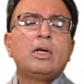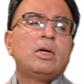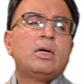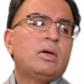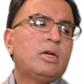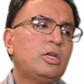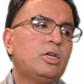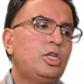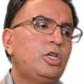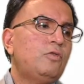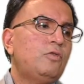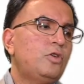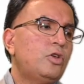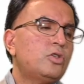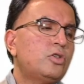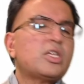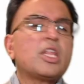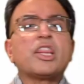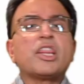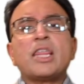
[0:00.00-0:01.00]
used
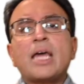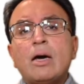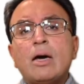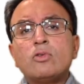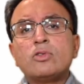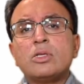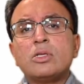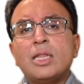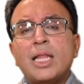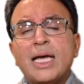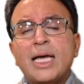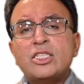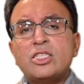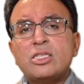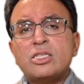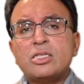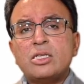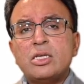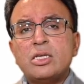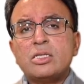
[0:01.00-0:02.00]
1,000
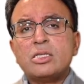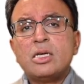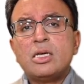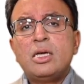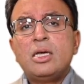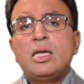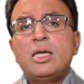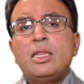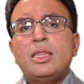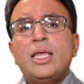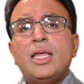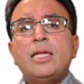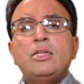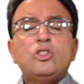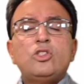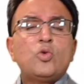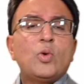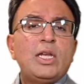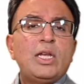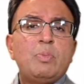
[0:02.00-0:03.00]
licenses, then
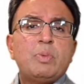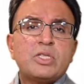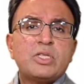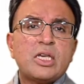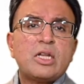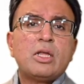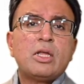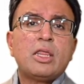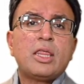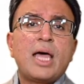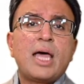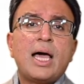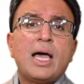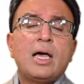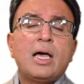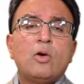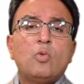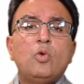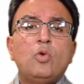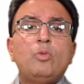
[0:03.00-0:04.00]
20% of that
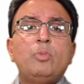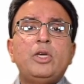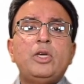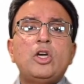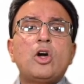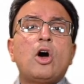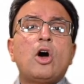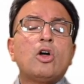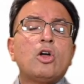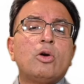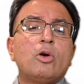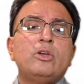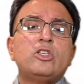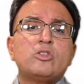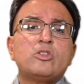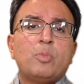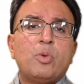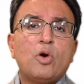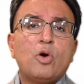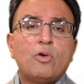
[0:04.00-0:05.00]
will be your ongoing
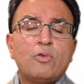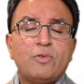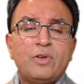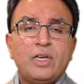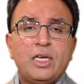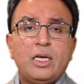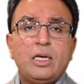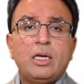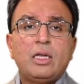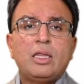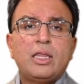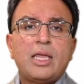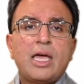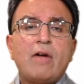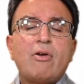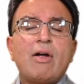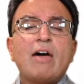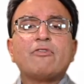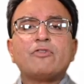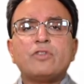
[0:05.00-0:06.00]
support fee
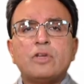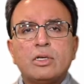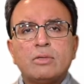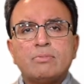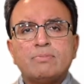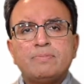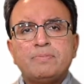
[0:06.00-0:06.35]
thereafter.